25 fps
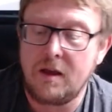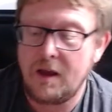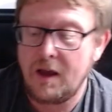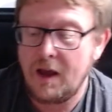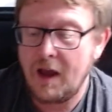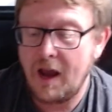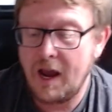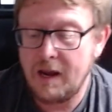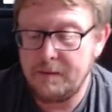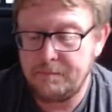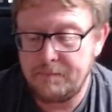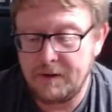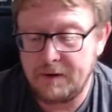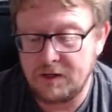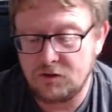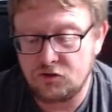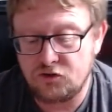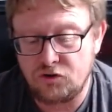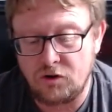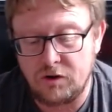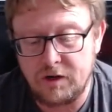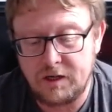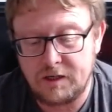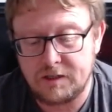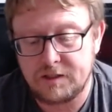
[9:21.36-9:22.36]

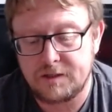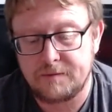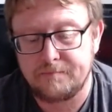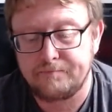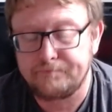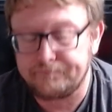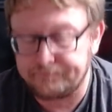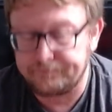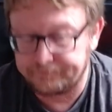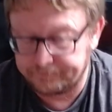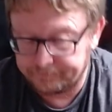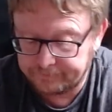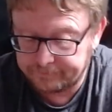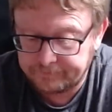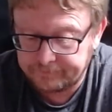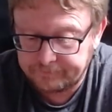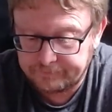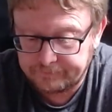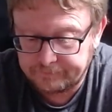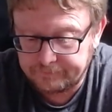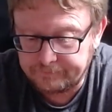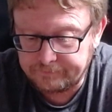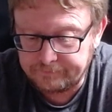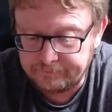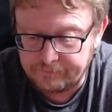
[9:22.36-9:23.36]
8-Bittronics,
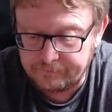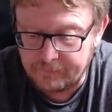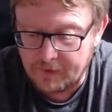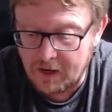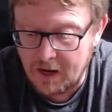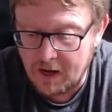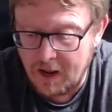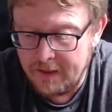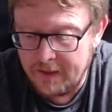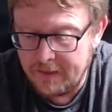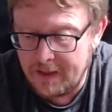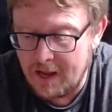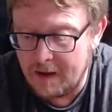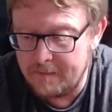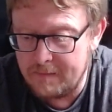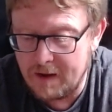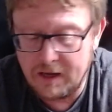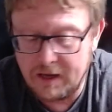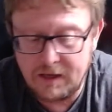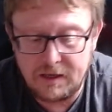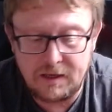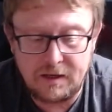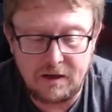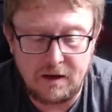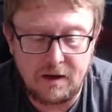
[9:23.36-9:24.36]
and they
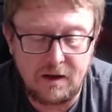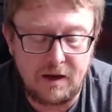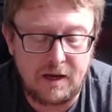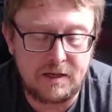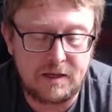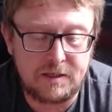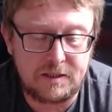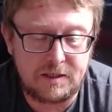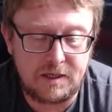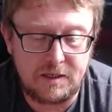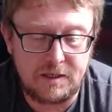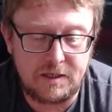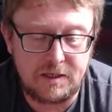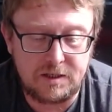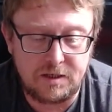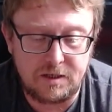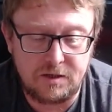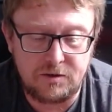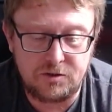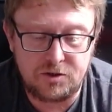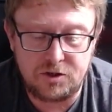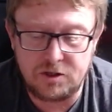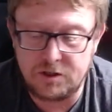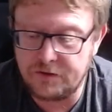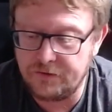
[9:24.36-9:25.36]
make SD
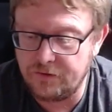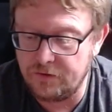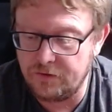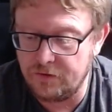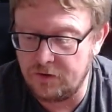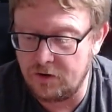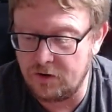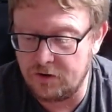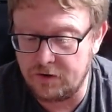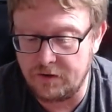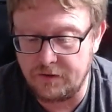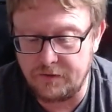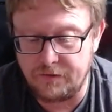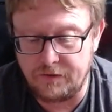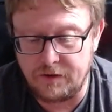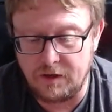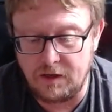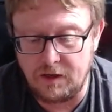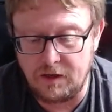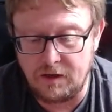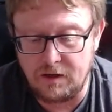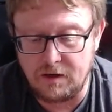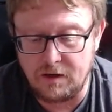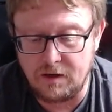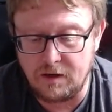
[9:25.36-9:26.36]
solutions for a lot of
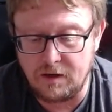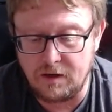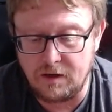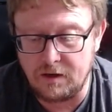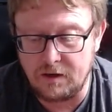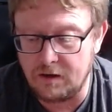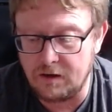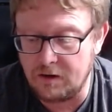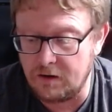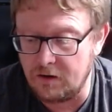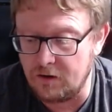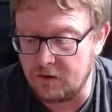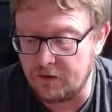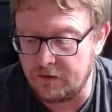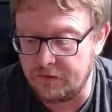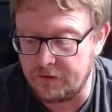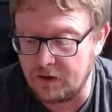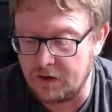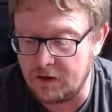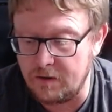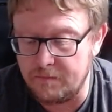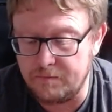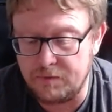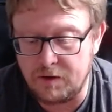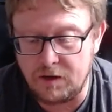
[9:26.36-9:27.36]

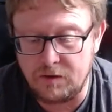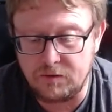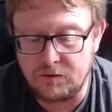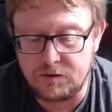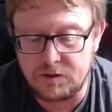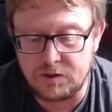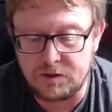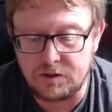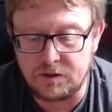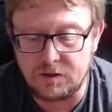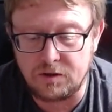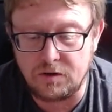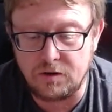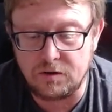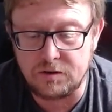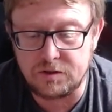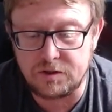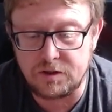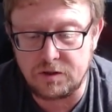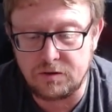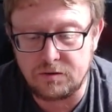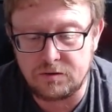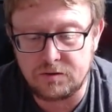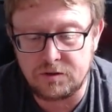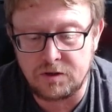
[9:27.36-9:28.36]
the computers and
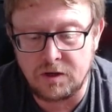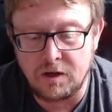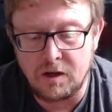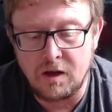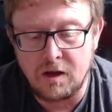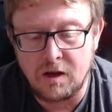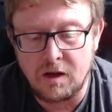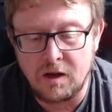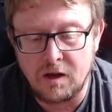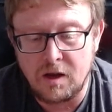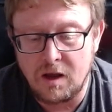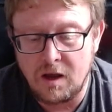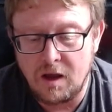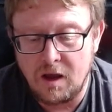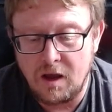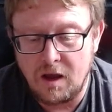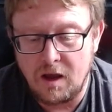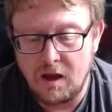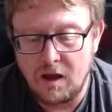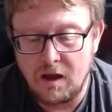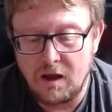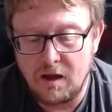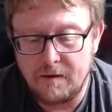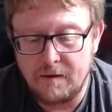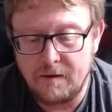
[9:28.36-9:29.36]
consoles.
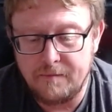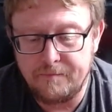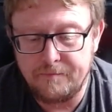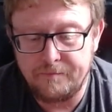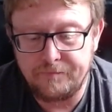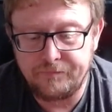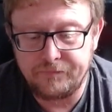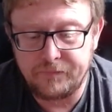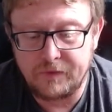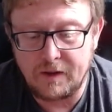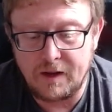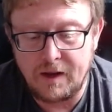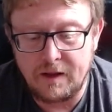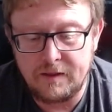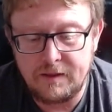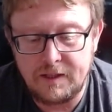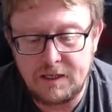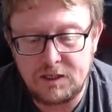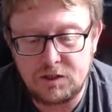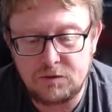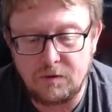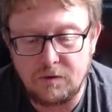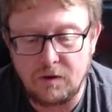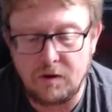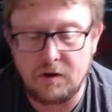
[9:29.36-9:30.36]
And
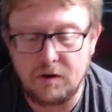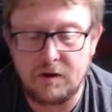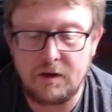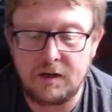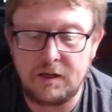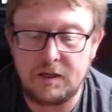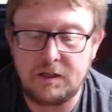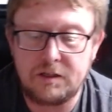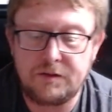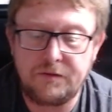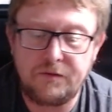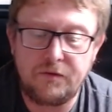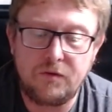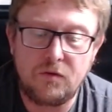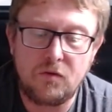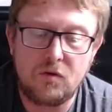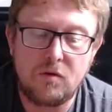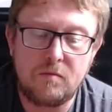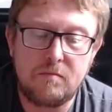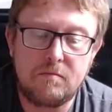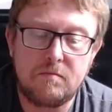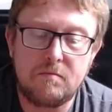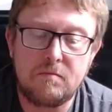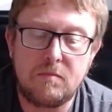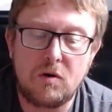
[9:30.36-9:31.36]
this one is
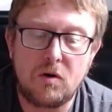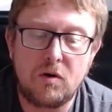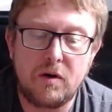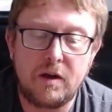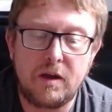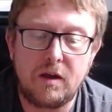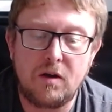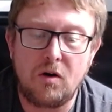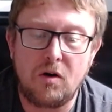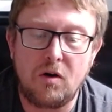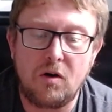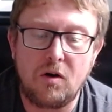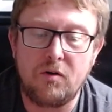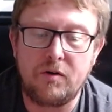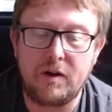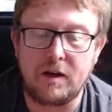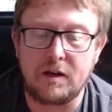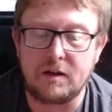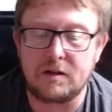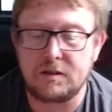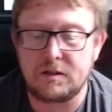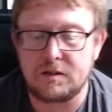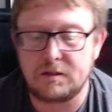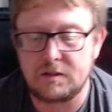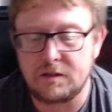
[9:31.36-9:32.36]
for my
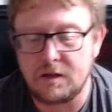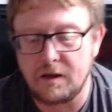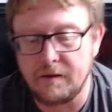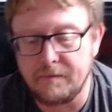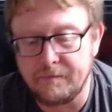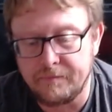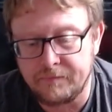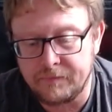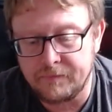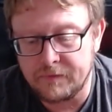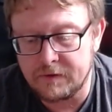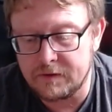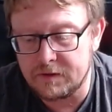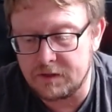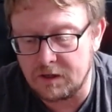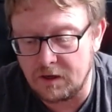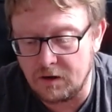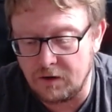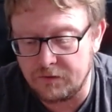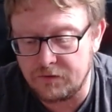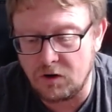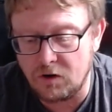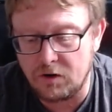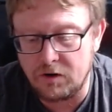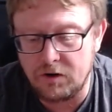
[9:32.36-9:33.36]
Orics. So
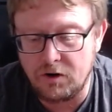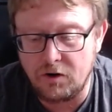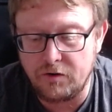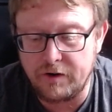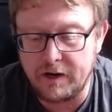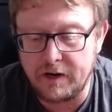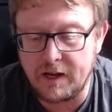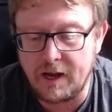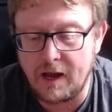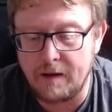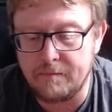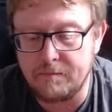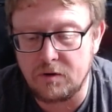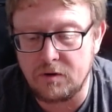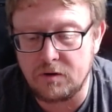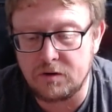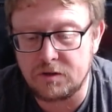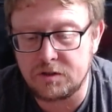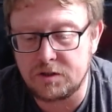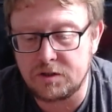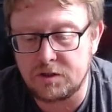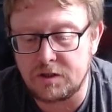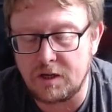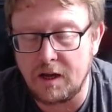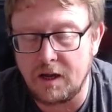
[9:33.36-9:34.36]
I've got an Oric
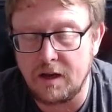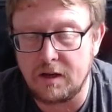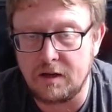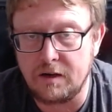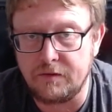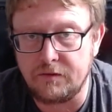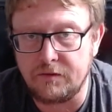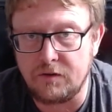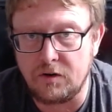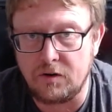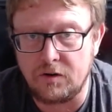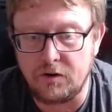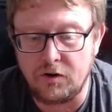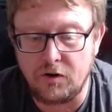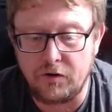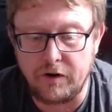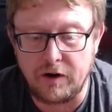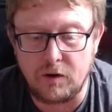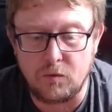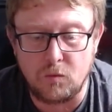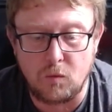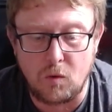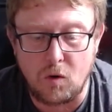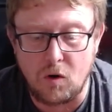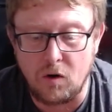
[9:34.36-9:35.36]
Atmos and I've got an
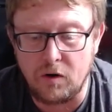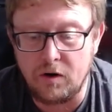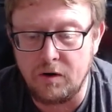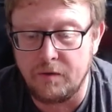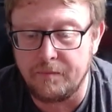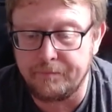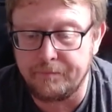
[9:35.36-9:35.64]
Oric 1.